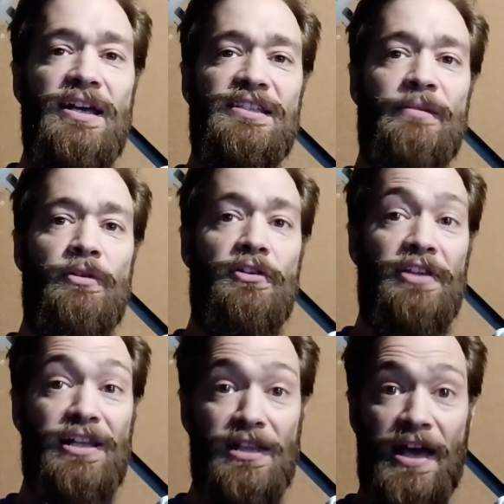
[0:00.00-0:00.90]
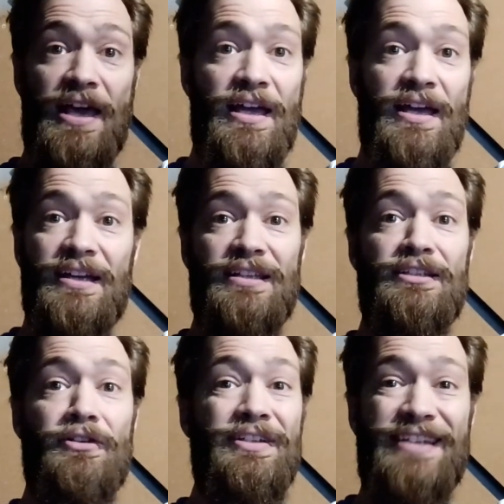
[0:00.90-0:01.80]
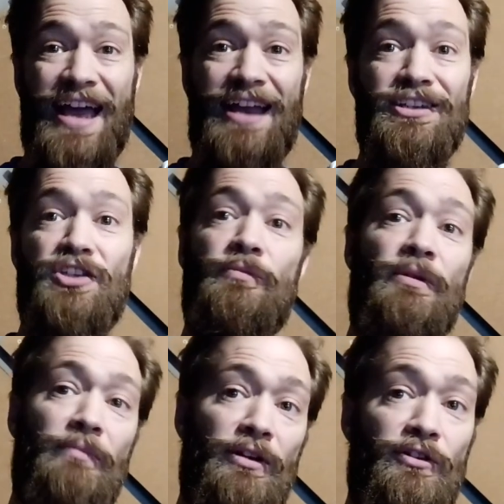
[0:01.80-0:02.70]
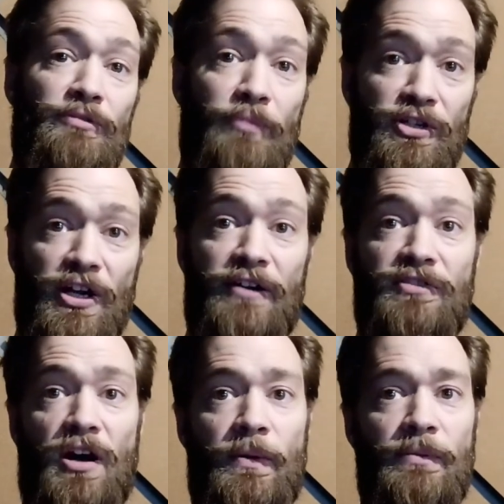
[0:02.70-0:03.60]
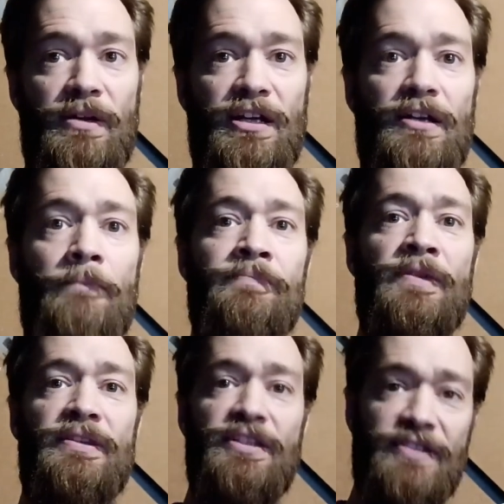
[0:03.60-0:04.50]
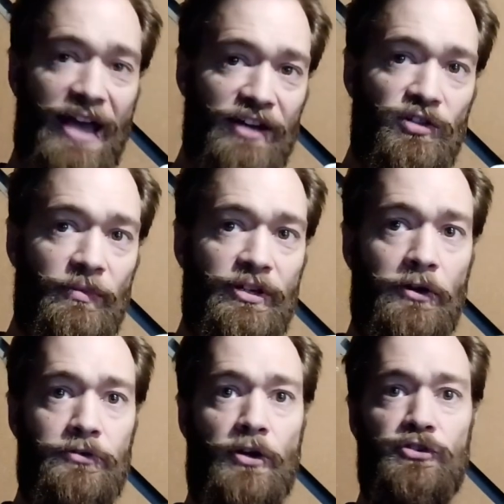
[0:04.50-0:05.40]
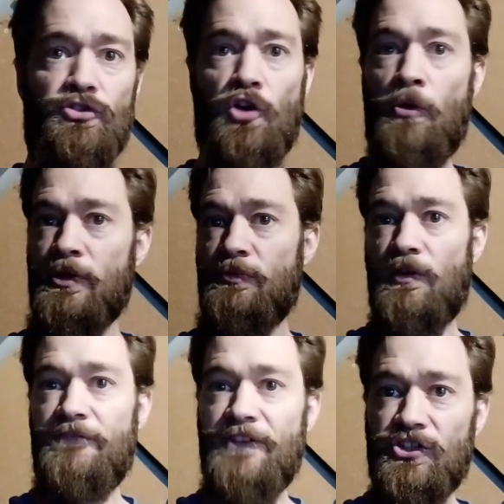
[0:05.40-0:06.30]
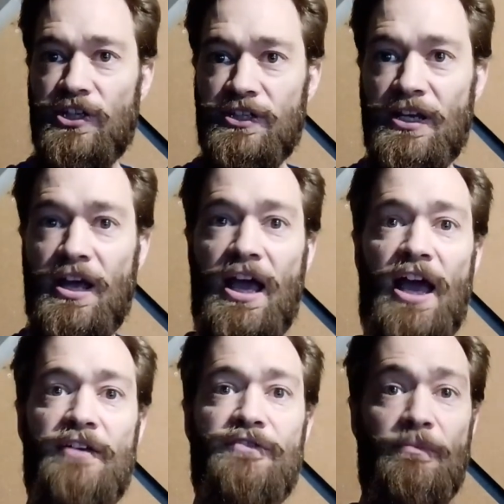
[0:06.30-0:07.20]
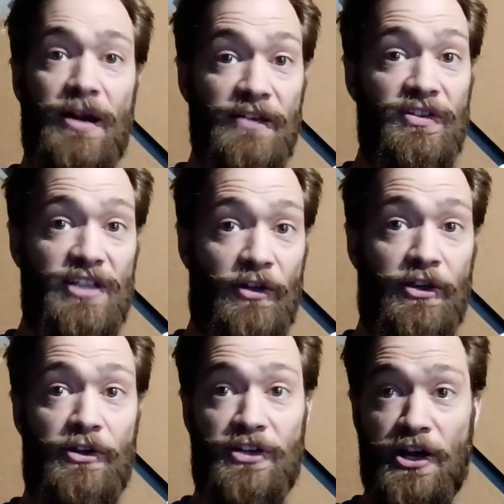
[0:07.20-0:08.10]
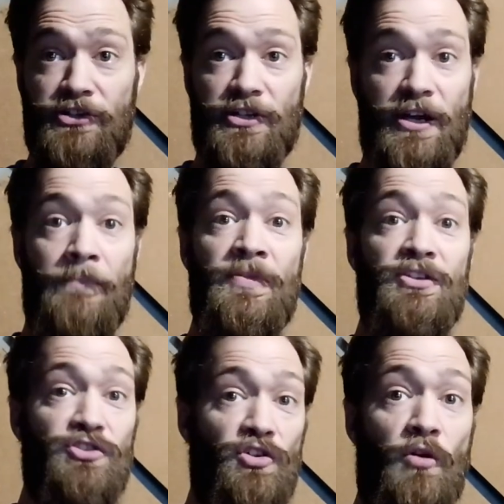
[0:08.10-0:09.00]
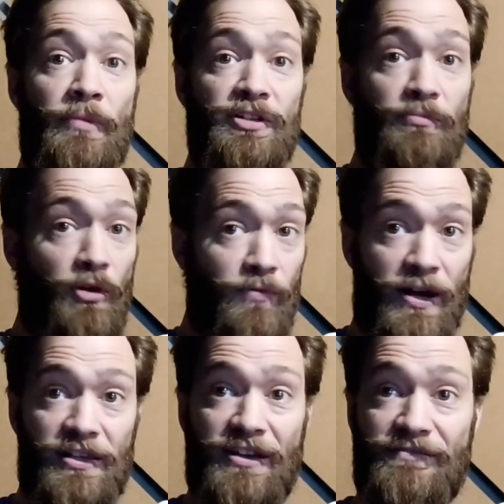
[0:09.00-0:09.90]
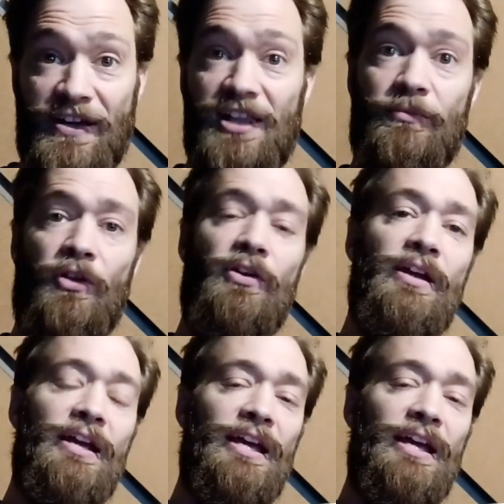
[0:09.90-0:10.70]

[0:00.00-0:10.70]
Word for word: Similarly, clay gets nearly 10 cubic meters per ton of carbon emitted. These natural materials are so much more efficient, and for many of us out there in the country, so much more readily available.